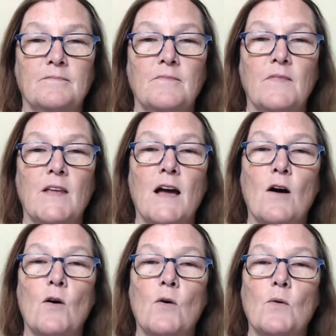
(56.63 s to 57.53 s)

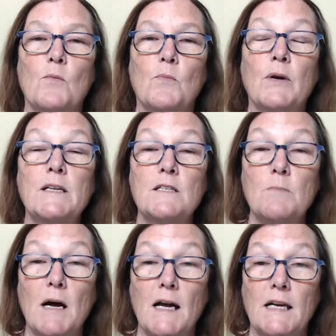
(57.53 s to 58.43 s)
Now, bring to
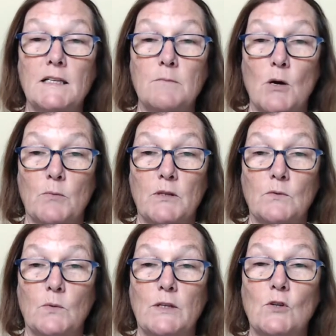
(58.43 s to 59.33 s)
mind a
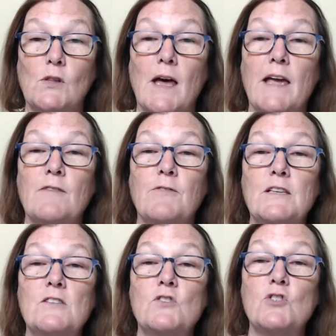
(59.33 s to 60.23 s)
moment when your life
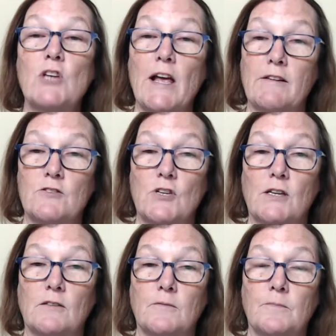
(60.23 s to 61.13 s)
is
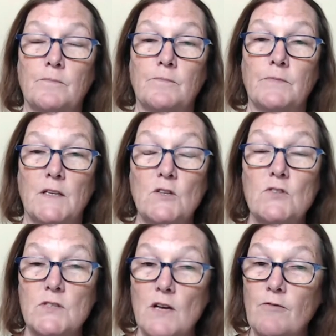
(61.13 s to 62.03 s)
challenging and you're
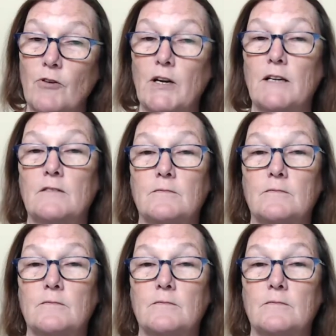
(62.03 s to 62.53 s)
suffering.